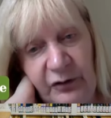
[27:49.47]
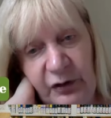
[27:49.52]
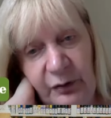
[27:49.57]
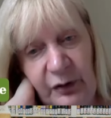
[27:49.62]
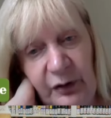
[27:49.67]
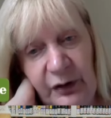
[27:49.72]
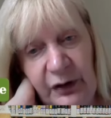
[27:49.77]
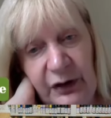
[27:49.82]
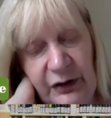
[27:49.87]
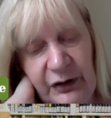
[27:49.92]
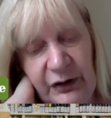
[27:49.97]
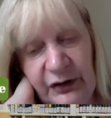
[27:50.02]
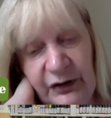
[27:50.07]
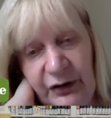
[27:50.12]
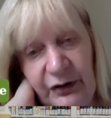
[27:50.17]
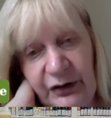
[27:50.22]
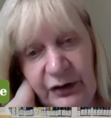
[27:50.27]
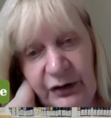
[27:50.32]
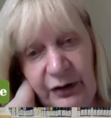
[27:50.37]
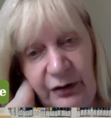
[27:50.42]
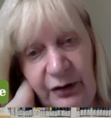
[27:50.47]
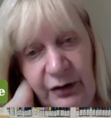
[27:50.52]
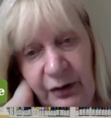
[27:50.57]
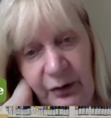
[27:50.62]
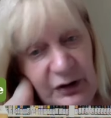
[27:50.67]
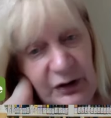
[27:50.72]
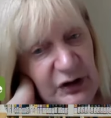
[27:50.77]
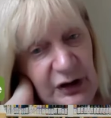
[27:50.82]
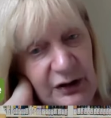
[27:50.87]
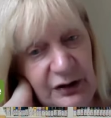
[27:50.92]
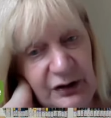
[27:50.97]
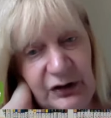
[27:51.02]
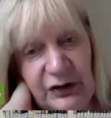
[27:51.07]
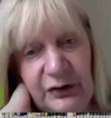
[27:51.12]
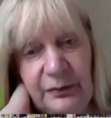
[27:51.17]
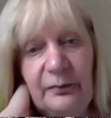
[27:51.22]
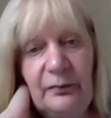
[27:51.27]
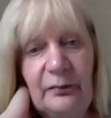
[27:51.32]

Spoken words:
So we're looking at sociolinguistics.